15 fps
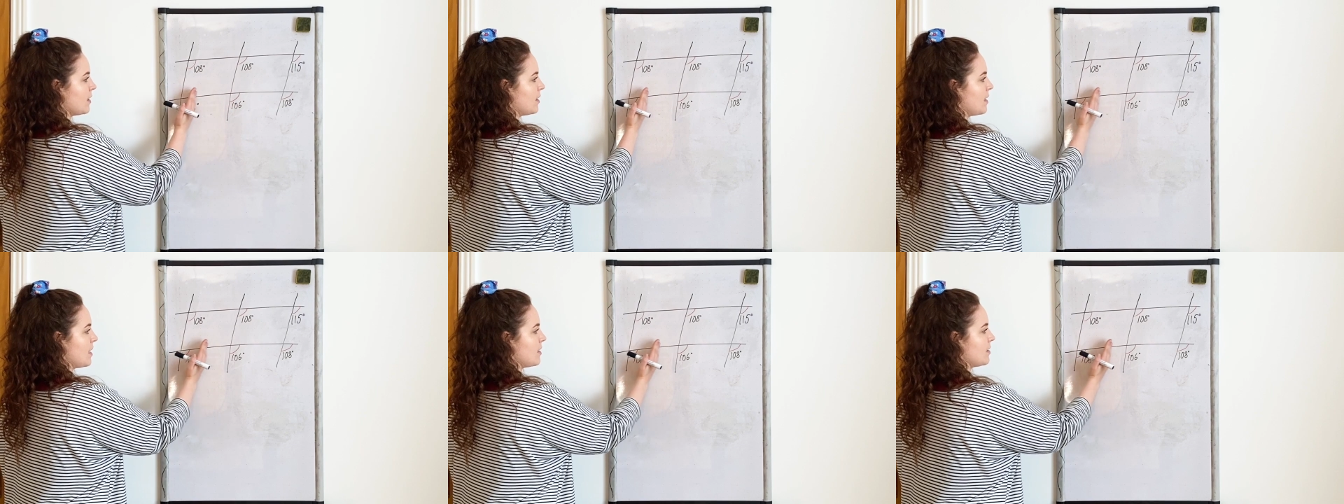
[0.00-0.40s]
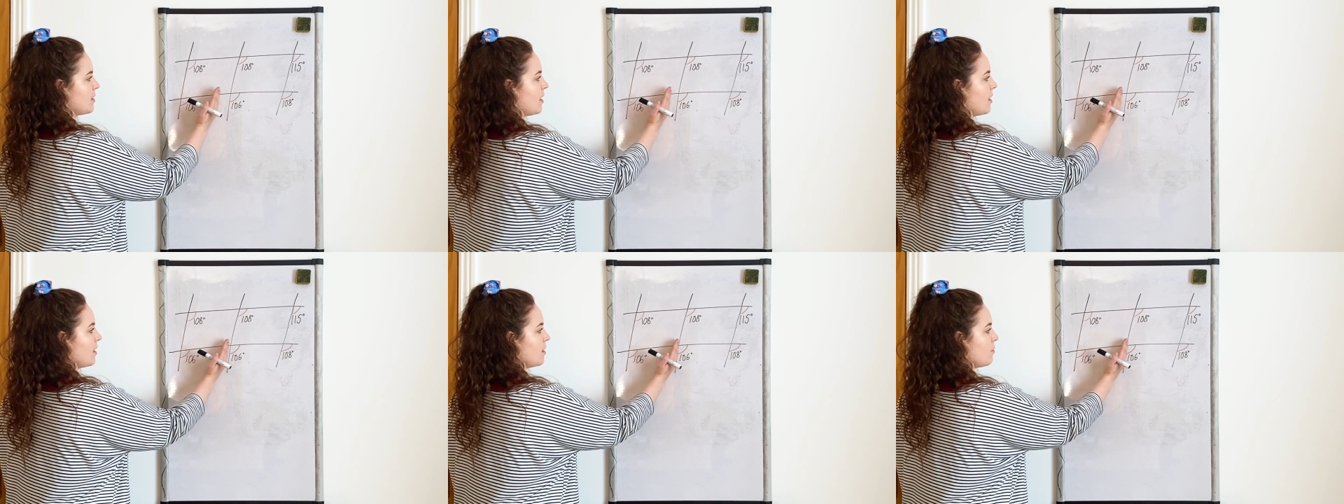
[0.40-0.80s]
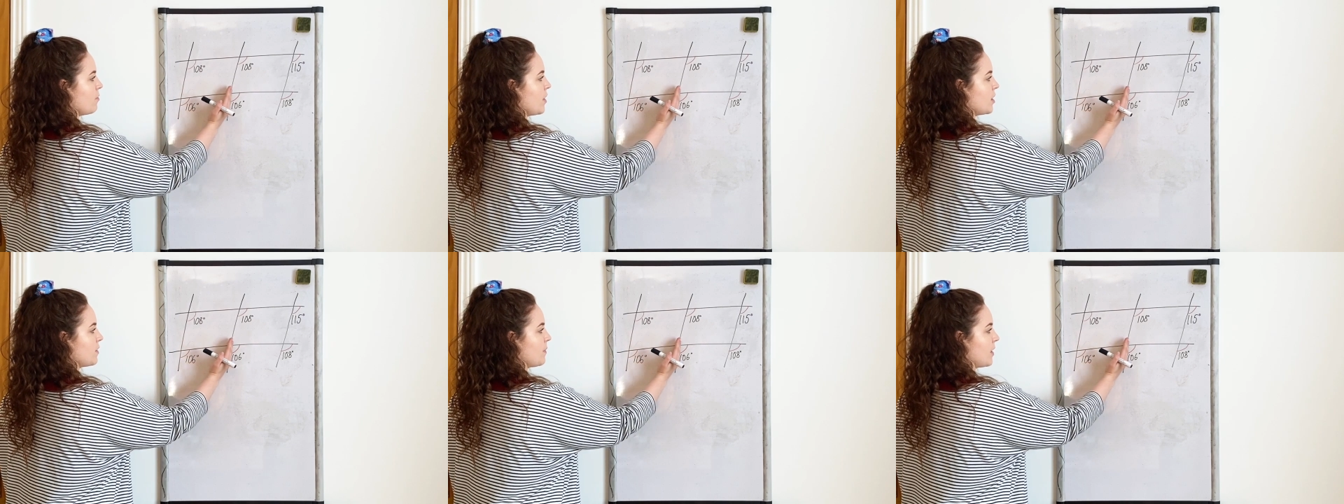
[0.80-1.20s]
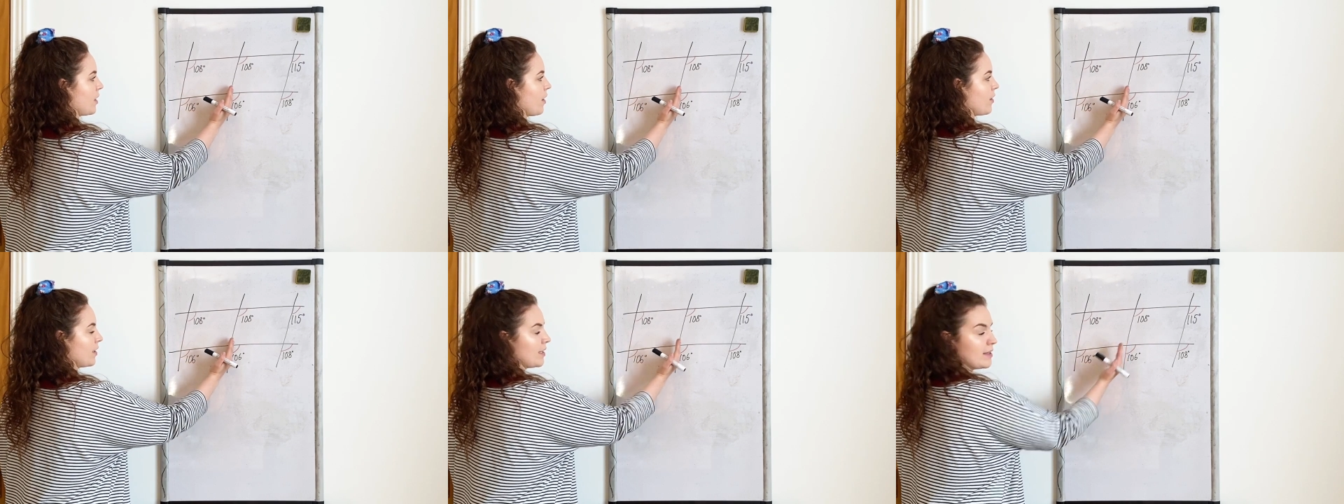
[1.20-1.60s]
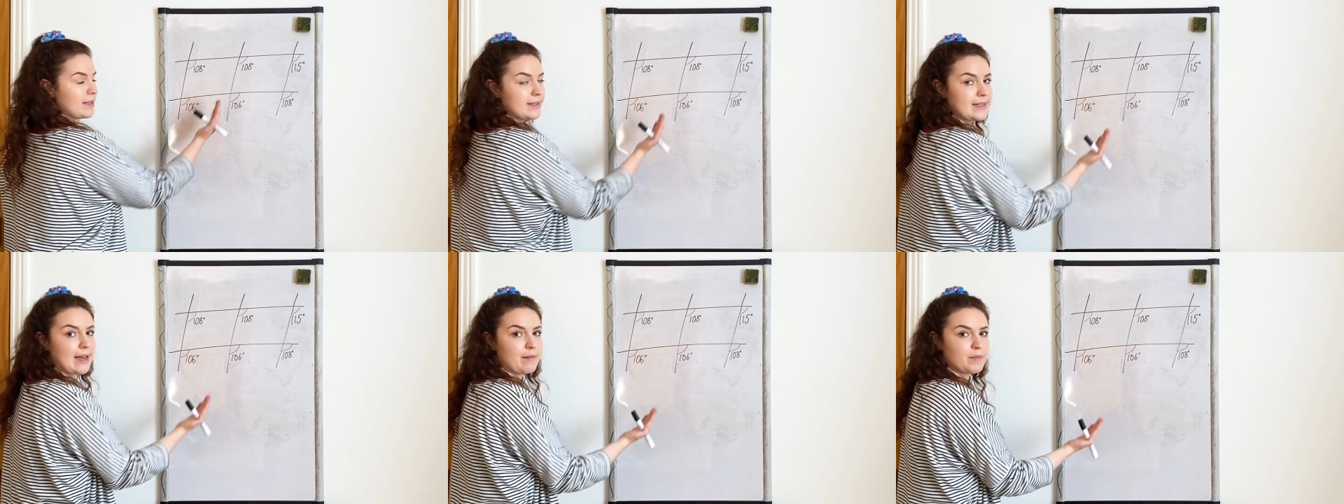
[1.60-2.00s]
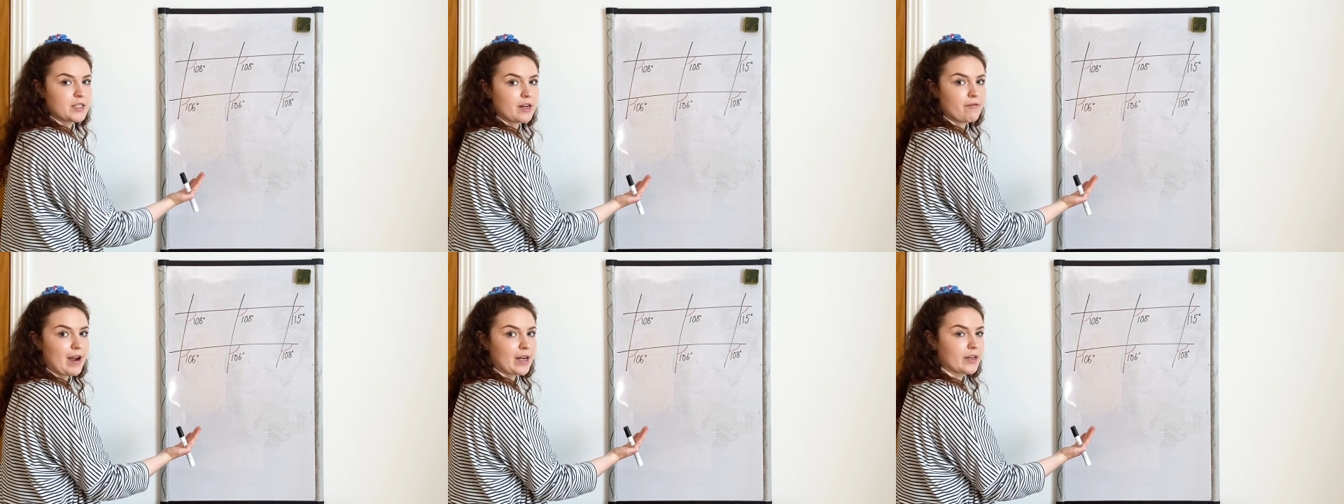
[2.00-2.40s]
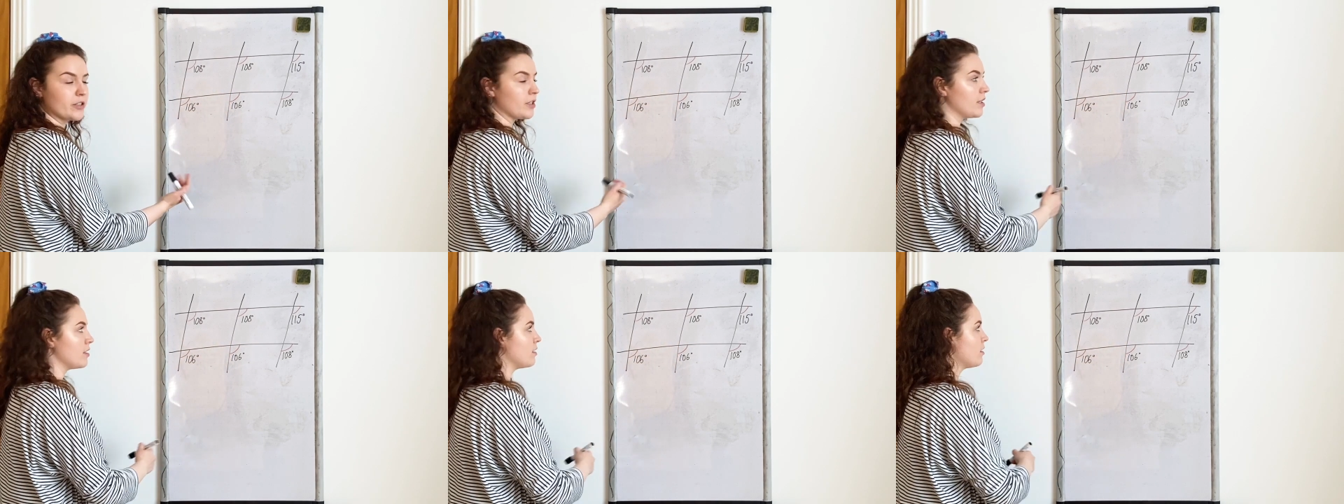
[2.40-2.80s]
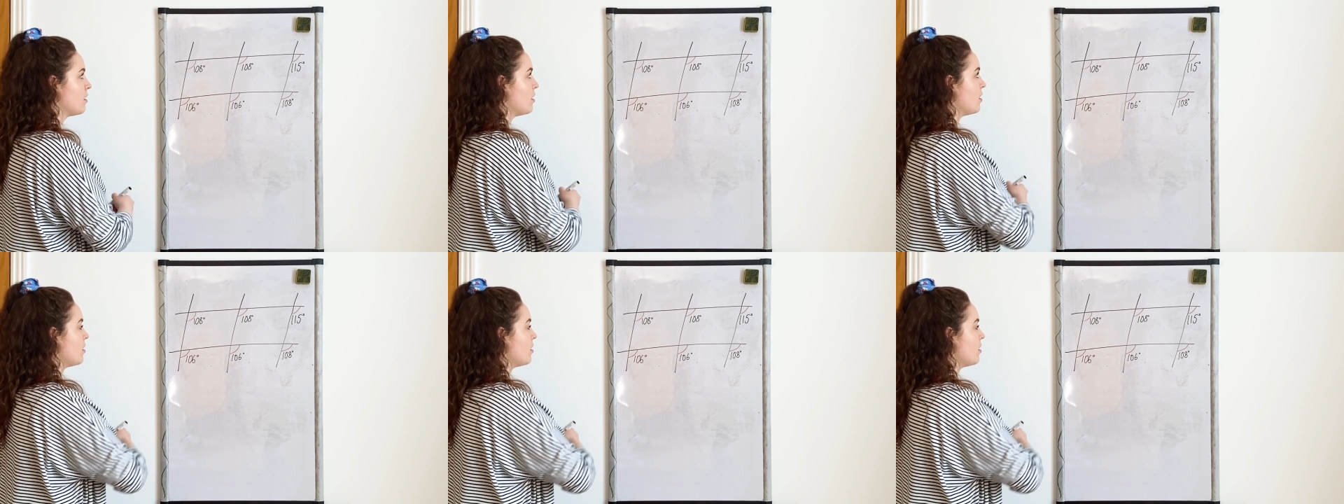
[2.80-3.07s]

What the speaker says: this line must be going in the same direction.